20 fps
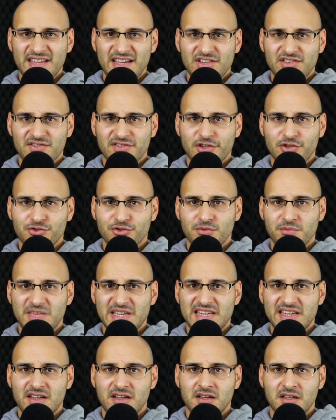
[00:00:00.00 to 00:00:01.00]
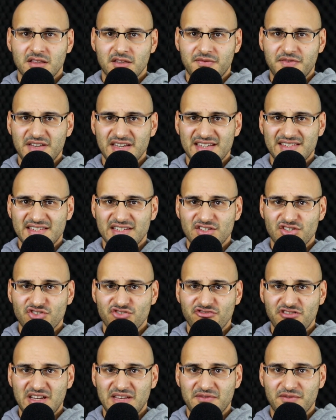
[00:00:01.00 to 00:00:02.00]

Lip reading: in the age of social media, the fitness industry